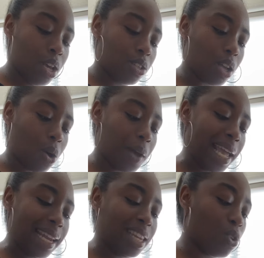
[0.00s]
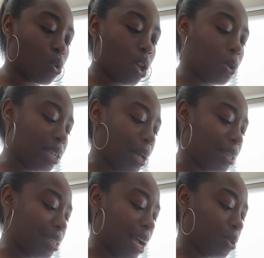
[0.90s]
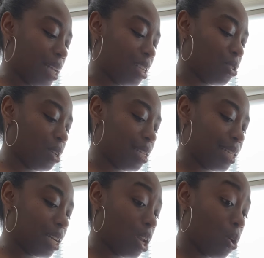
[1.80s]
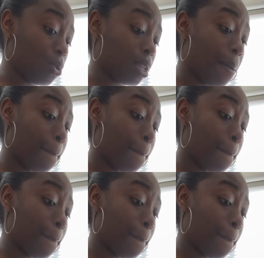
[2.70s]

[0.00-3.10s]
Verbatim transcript: so in you closing out the cycles that you need to close